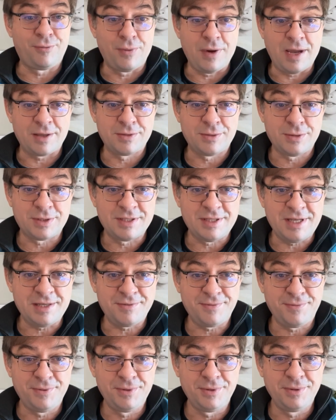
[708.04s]
we are
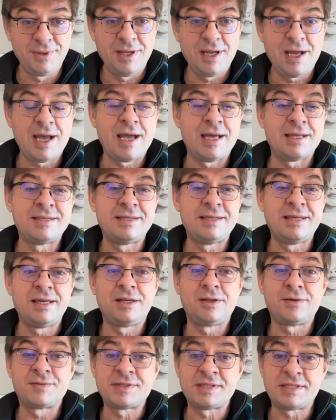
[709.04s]
successful at the end
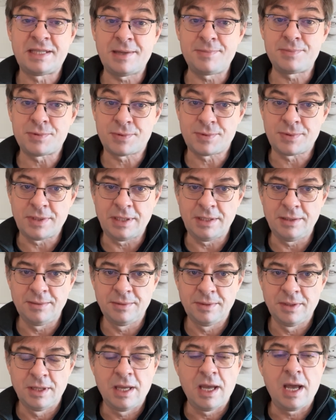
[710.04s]
of step 3,
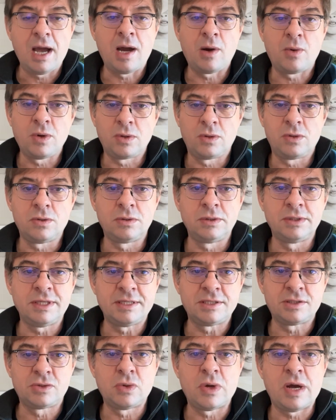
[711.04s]
our goal
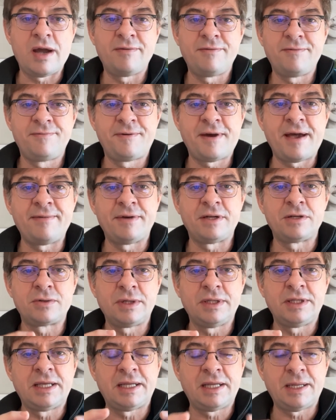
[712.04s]
is to have
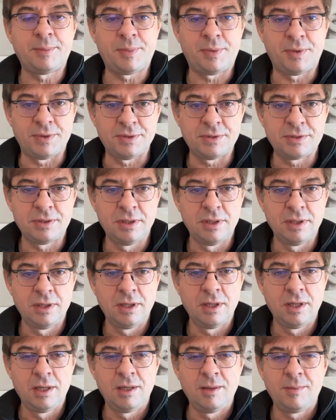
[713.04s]
500 data points.
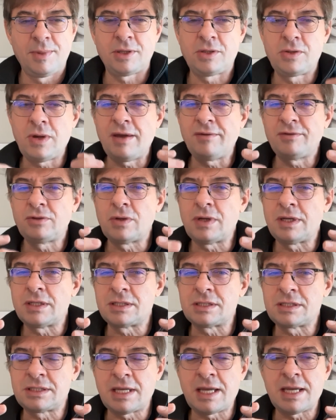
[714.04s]
But you have to
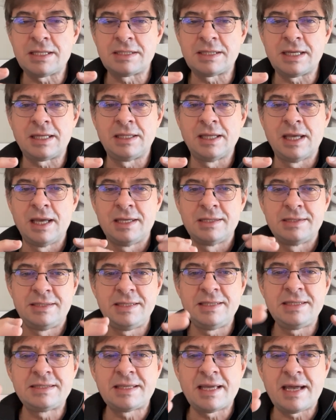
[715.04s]
understand that
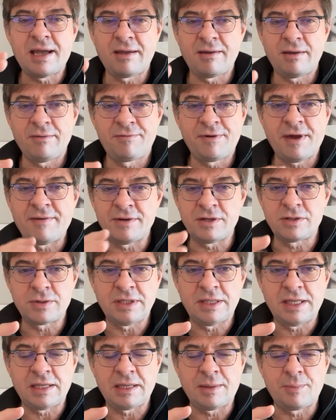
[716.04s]
these 500
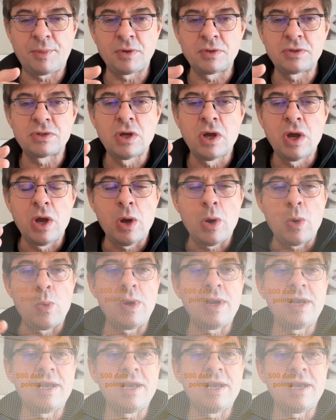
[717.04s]
data points will